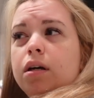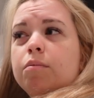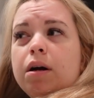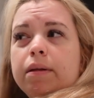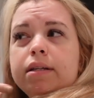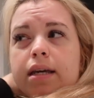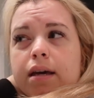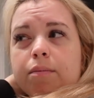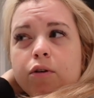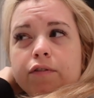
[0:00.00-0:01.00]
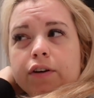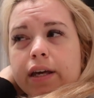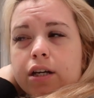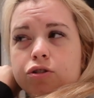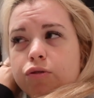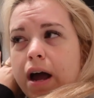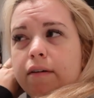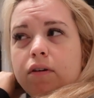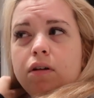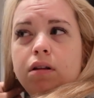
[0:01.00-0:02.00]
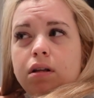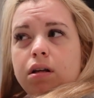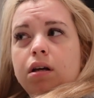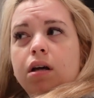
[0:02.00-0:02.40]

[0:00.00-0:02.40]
Probably take it more for like travel.